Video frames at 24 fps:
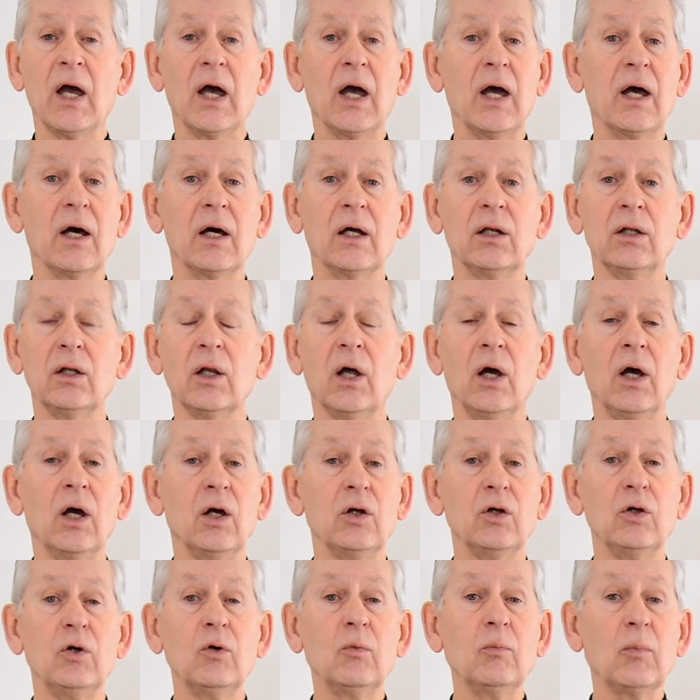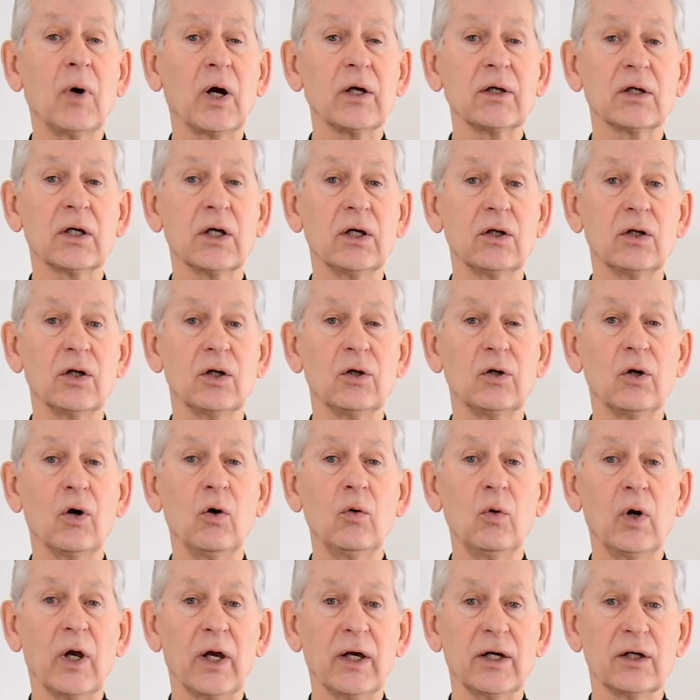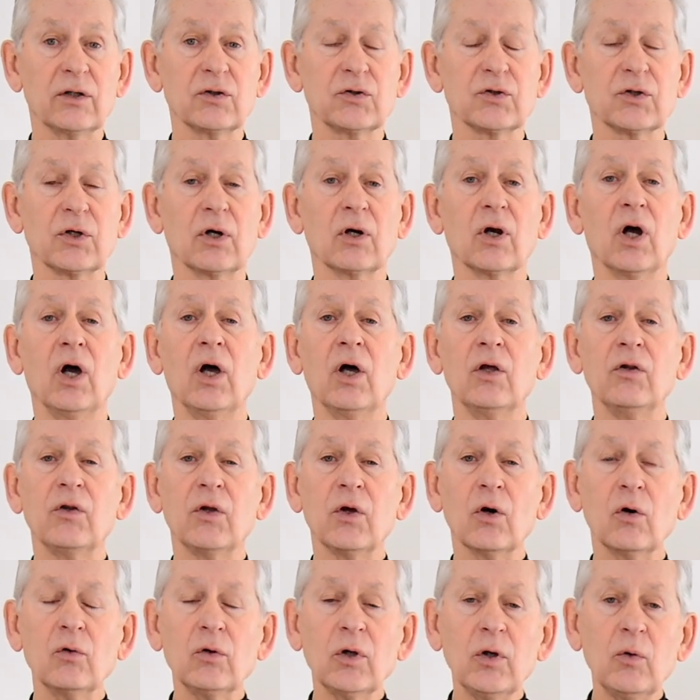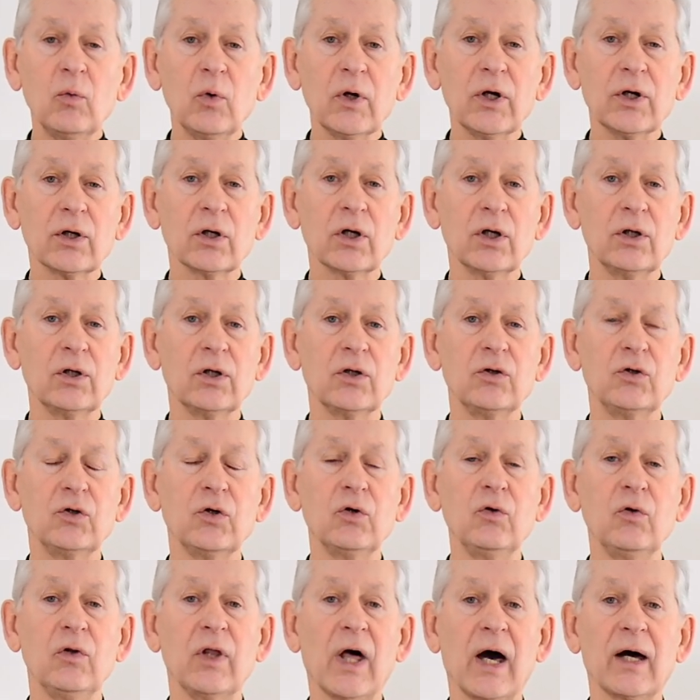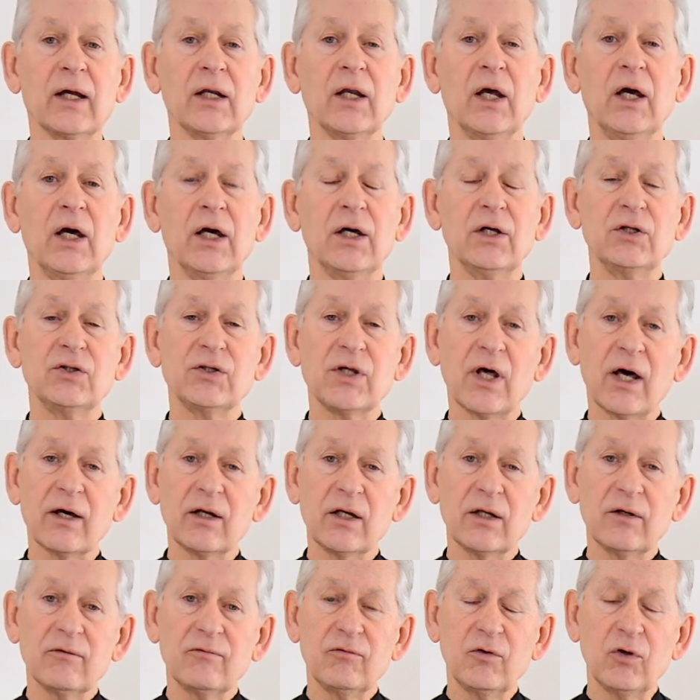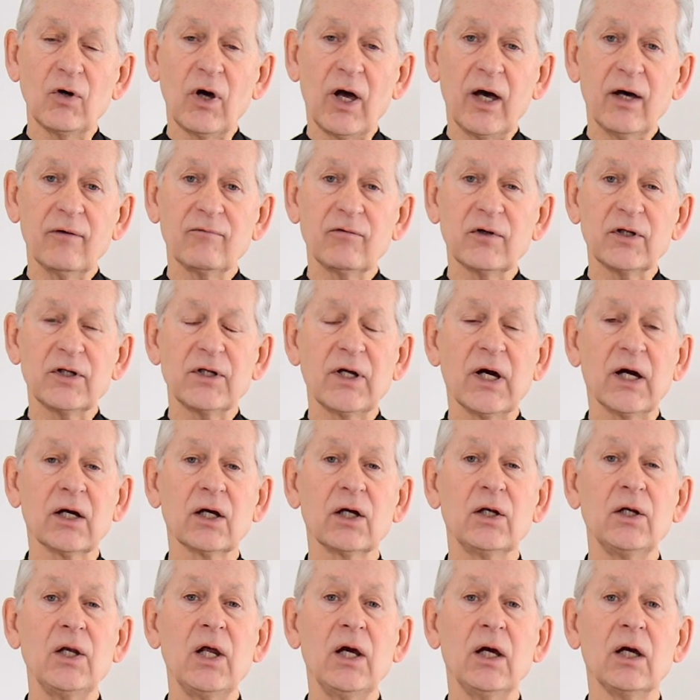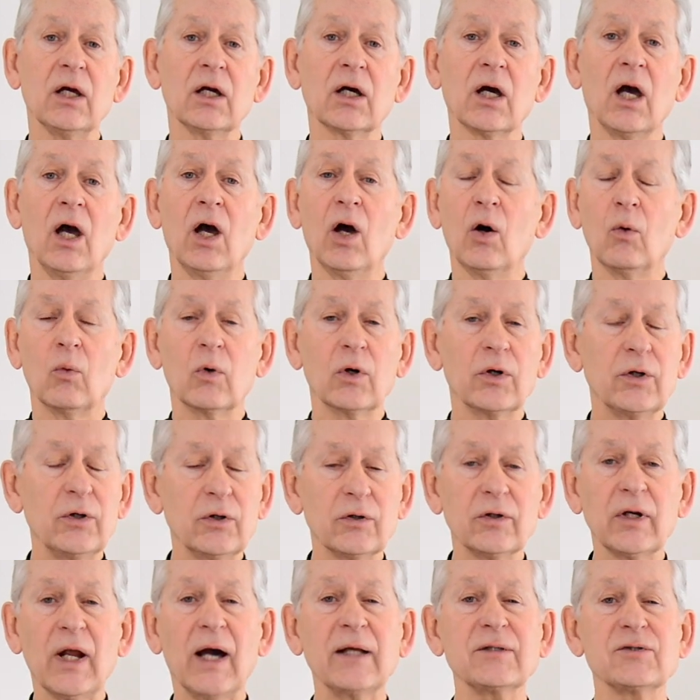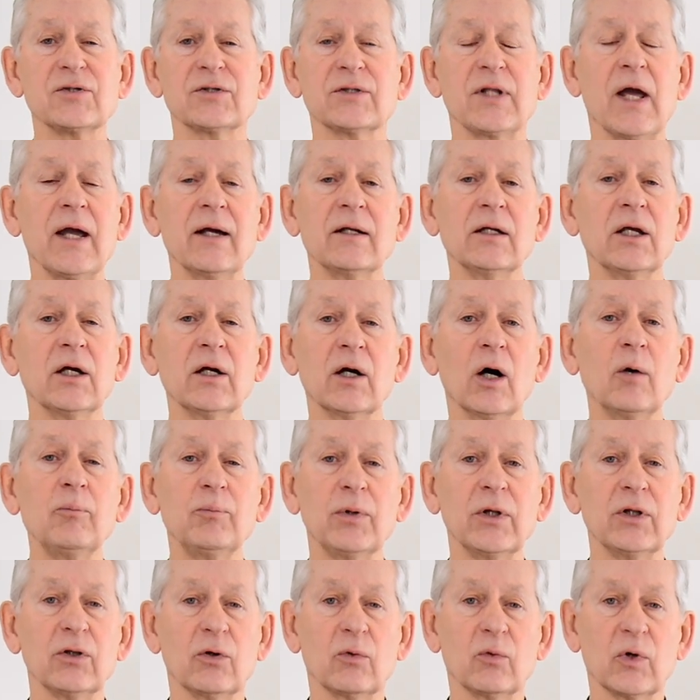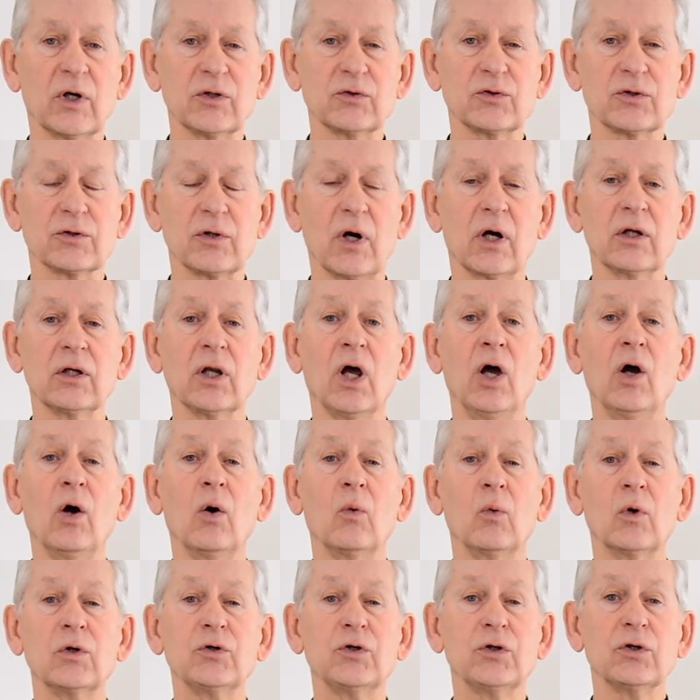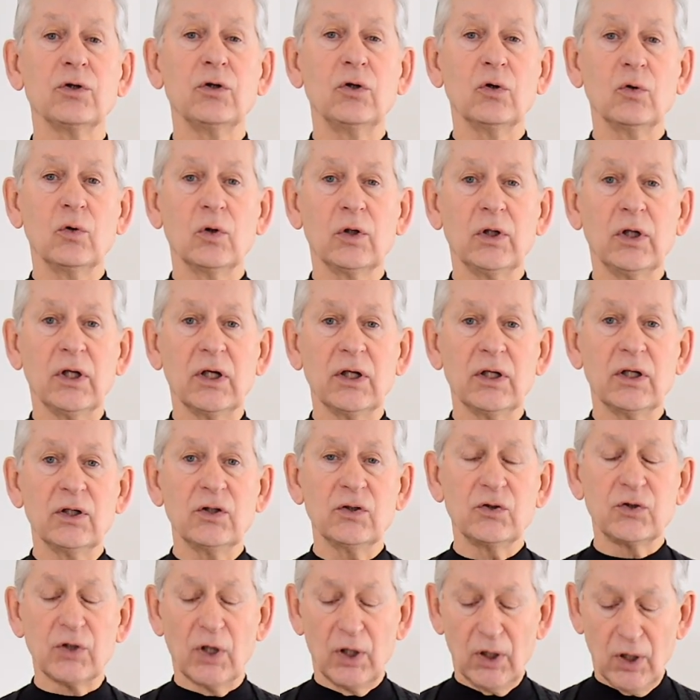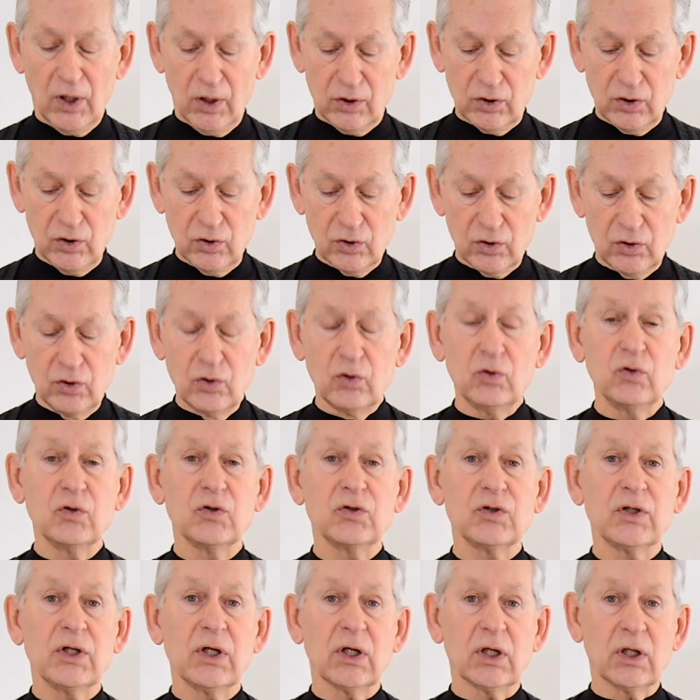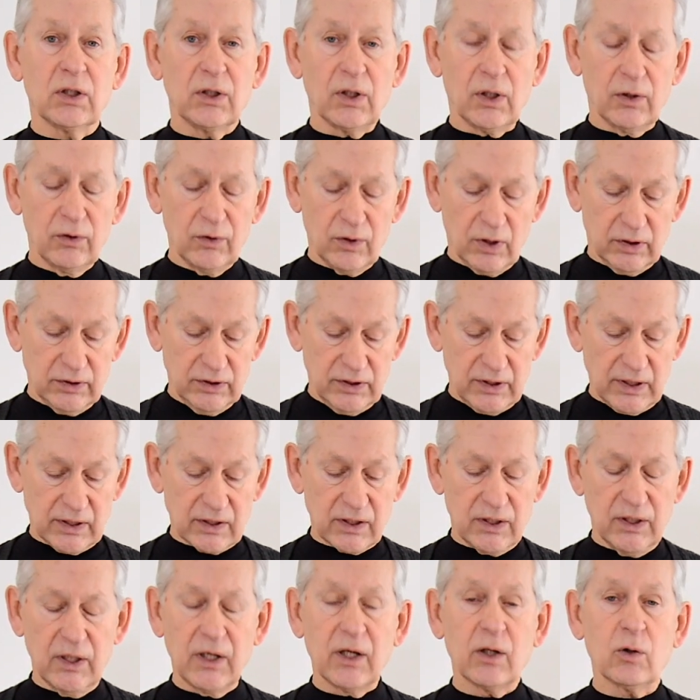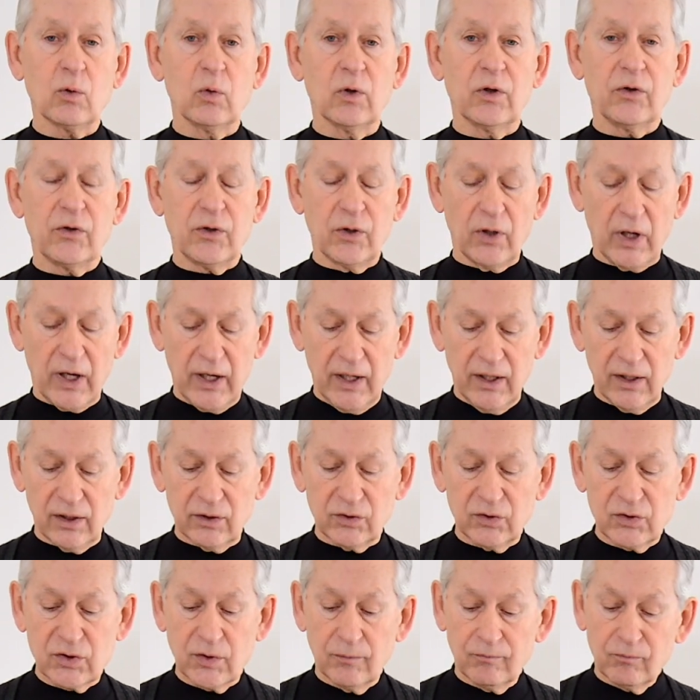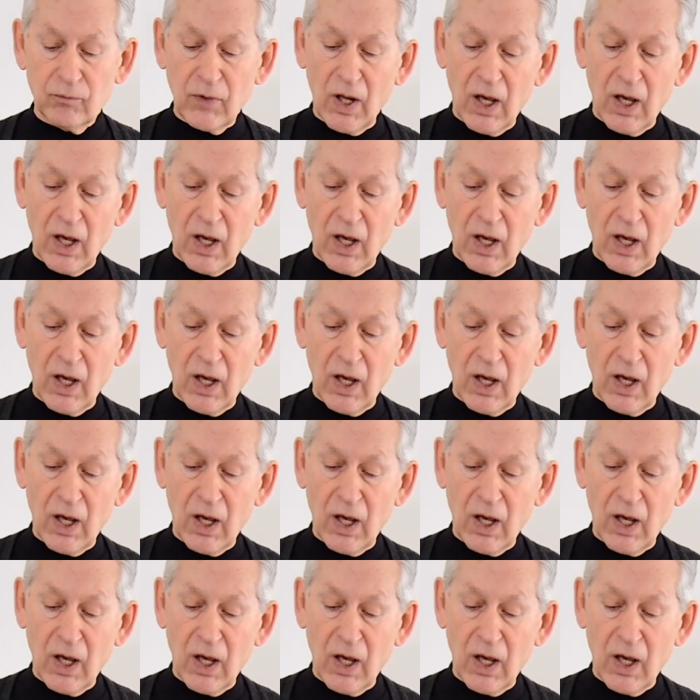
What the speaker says: And you might get a no answer. The only way you're going to do that is that if you have a technique where you're not standing up in the restaurant, what you're doing is you're using another technique with your hands.